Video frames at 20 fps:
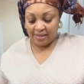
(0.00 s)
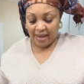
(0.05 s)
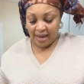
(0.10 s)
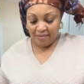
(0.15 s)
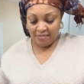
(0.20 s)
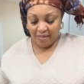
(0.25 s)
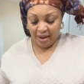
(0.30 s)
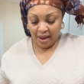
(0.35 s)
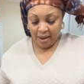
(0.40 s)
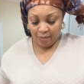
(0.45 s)
they
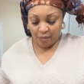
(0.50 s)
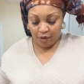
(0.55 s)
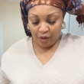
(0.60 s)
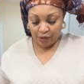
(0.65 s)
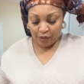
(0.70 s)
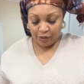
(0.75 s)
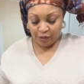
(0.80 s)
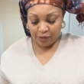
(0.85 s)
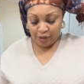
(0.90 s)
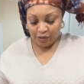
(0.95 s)
said,
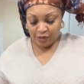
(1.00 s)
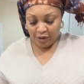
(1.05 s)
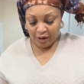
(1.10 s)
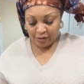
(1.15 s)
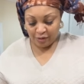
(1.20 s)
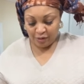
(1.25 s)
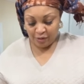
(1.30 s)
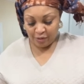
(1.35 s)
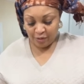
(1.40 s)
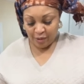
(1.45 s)
ma'am, go to
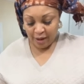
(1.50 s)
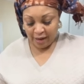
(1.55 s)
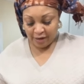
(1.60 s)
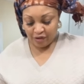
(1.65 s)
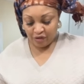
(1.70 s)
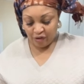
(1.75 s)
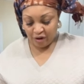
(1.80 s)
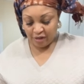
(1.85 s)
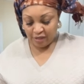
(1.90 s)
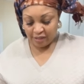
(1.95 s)
social
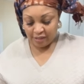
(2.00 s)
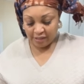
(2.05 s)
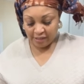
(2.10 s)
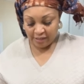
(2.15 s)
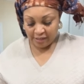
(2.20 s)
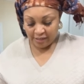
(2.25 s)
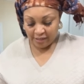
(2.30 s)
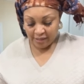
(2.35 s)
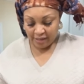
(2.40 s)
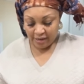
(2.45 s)
and
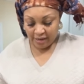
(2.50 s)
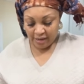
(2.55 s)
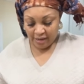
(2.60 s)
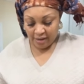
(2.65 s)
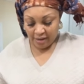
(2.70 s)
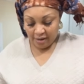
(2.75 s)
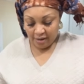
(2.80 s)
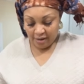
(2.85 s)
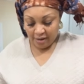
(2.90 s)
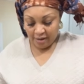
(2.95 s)
address.
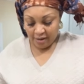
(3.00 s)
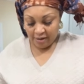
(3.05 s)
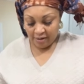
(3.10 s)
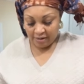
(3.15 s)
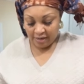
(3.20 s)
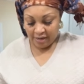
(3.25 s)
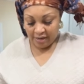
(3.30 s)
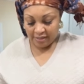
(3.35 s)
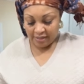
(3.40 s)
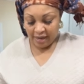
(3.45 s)

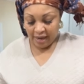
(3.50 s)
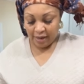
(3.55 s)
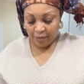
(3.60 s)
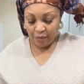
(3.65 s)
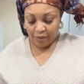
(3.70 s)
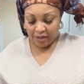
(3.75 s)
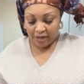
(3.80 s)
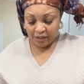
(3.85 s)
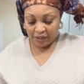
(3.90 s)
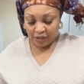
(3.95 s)
Your kids
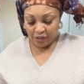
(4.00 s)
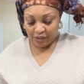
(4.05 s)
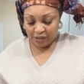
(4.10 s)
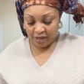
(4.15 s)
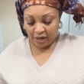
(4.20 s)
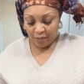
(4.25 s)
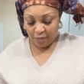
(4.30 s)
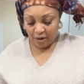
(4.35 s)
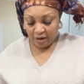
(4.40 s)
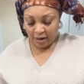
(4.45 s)
are with the
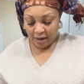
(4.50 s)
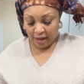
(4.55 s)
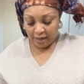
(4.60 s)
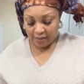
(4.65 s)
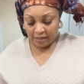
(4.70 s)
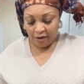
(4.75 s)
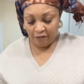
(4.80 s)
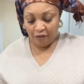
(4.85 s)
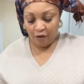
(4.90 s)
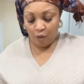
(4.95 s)
social
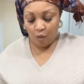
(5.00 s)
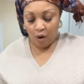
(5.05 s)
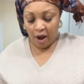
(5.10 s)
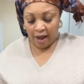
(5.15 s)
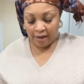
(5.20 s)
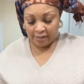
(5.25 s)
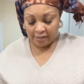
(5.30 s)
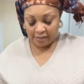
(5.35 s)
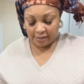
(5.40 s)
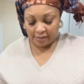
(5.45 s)
worker. I said,
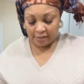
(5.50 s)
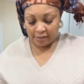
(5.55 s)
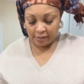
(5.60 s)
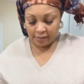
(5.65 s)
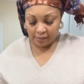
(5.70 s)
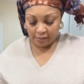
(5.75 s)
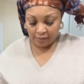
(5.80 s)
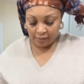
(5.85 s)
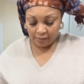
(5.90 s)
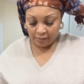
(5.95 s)
for what?
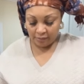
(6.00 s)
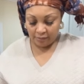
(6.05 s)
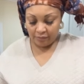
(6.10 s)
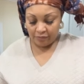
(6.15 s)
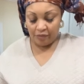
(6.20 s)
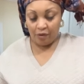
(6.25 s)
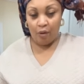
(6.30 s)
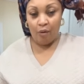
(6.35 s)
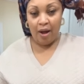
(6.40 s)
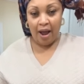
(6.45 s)

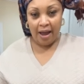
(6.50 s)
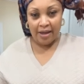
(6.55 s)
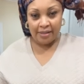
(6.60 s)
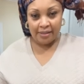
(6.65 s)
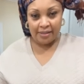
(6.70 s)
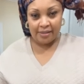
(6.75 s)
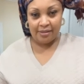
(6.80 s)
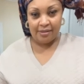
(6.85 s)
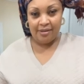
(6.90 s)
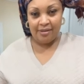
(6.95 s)
For
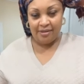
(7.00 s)
what?